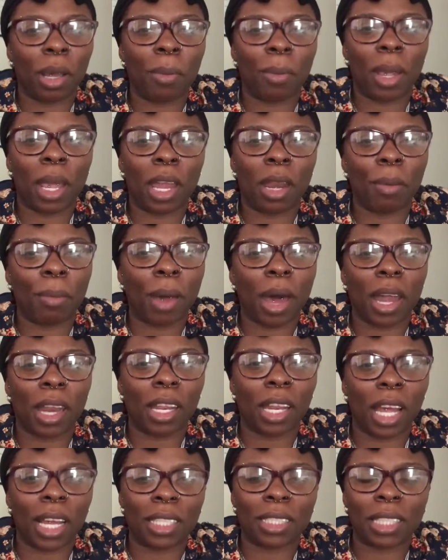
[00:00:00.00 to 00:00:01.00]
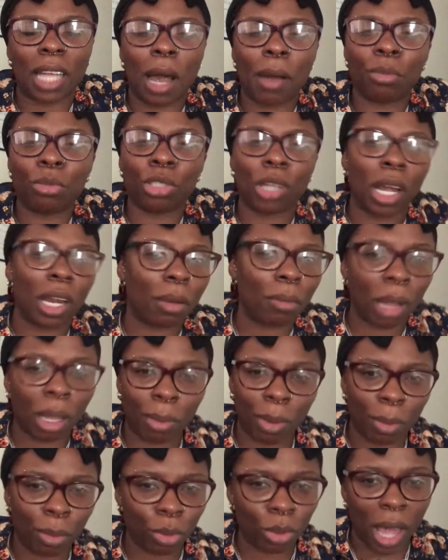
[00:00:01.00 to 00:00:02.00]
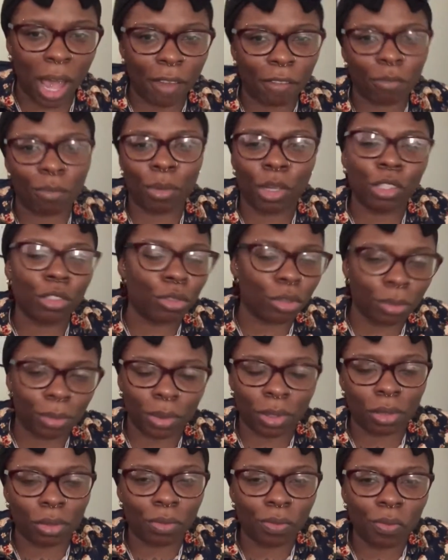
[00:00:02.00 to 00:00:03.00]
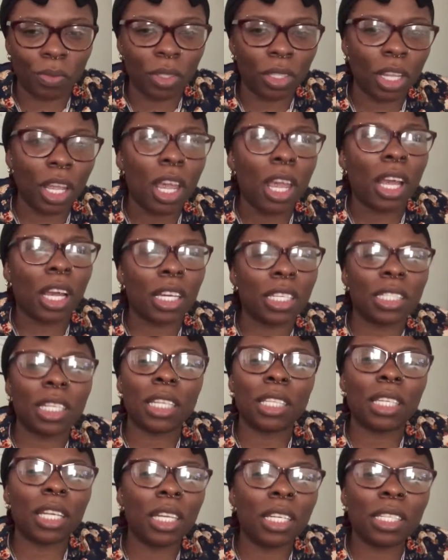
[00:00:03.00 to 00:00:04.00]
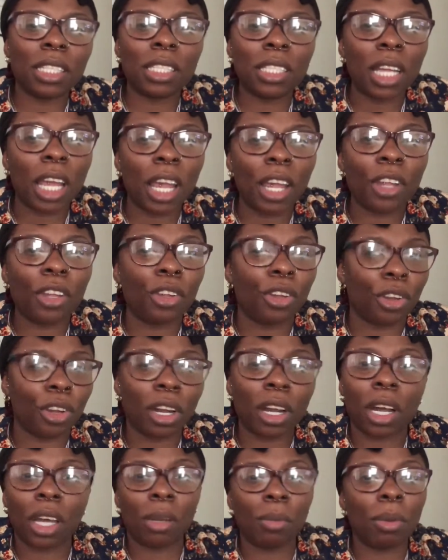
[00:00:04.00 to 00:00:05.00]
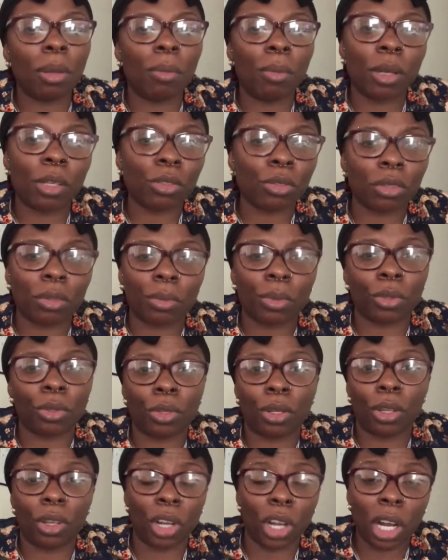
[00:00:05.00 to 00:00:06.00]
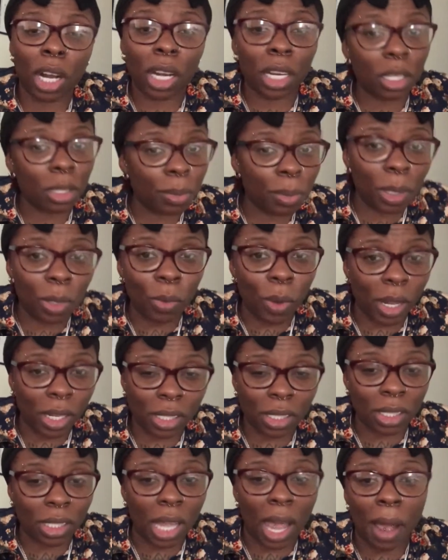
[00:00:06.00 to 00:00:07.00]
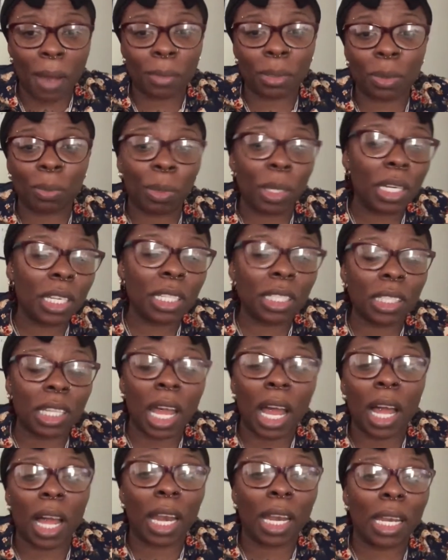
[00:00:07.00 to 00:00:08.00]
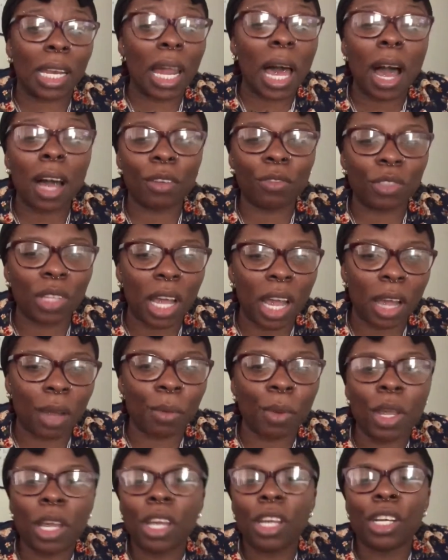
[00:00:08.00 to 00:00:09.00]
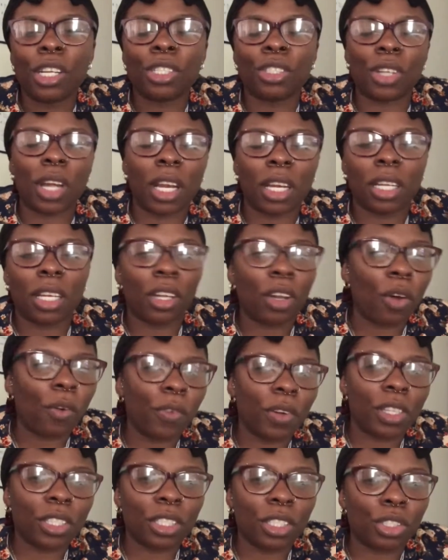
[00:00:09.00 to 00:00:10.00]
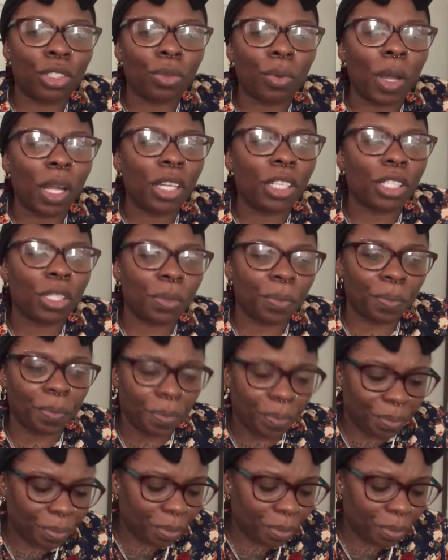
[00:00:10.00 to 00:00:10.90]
a man about it. Like, stop trying to make people life miserable. Because at the end of the day, you're going to be miserable. You're going to be wasting time, spending time, a lot of time trying to get over a situation